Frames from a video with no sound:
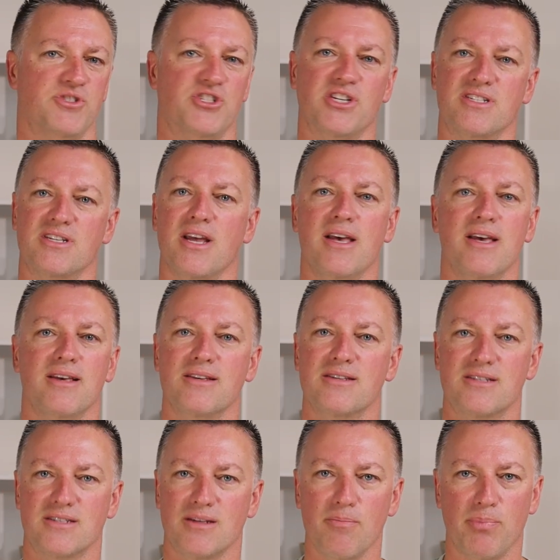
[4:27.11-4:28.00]
Just
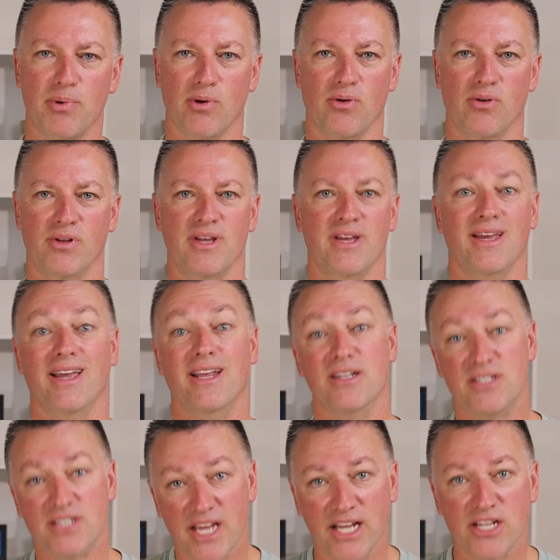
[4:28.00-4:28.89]
simple,
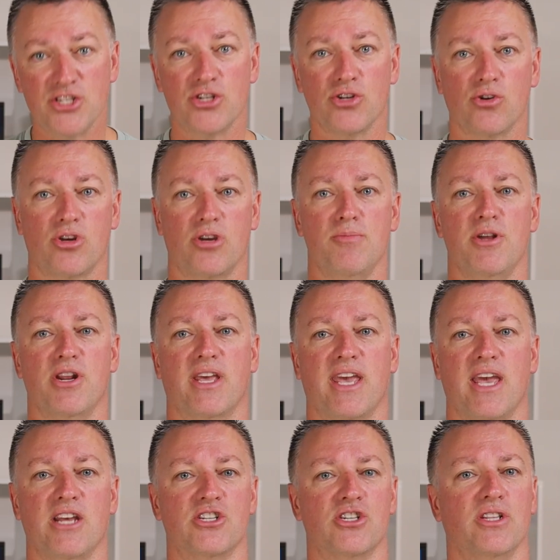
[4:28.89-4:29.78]
intentional
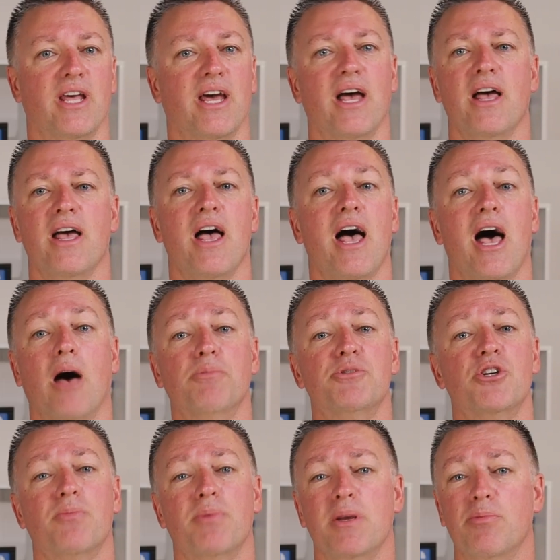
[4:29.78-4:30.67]
communication that
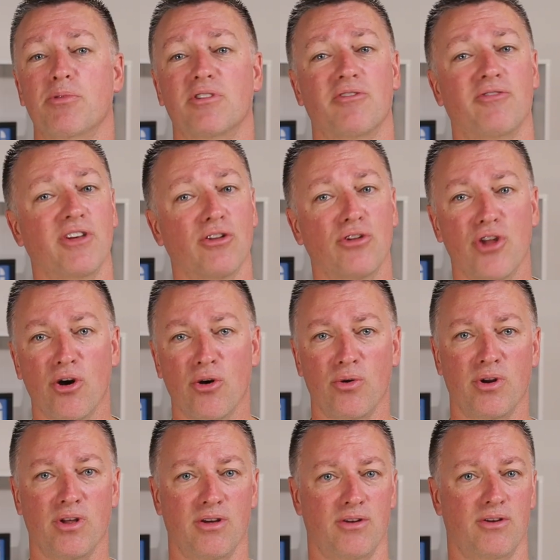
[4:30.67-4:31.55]
helps your people to feel
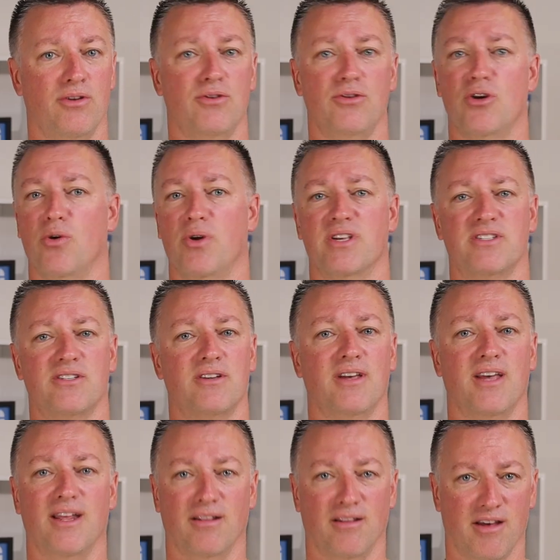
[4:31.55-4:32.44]
known, noticed,
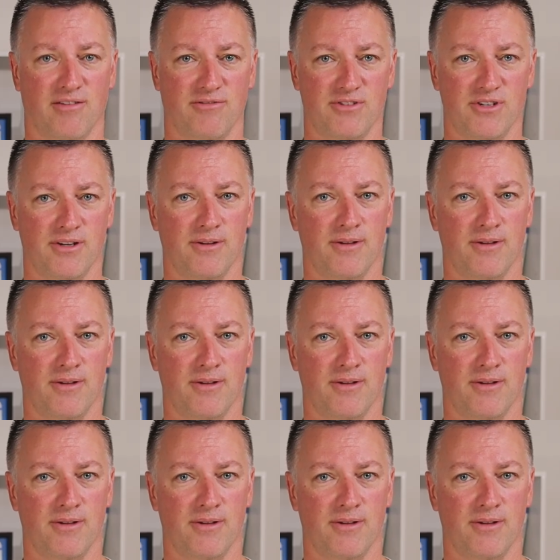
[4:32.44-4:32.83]
and loved.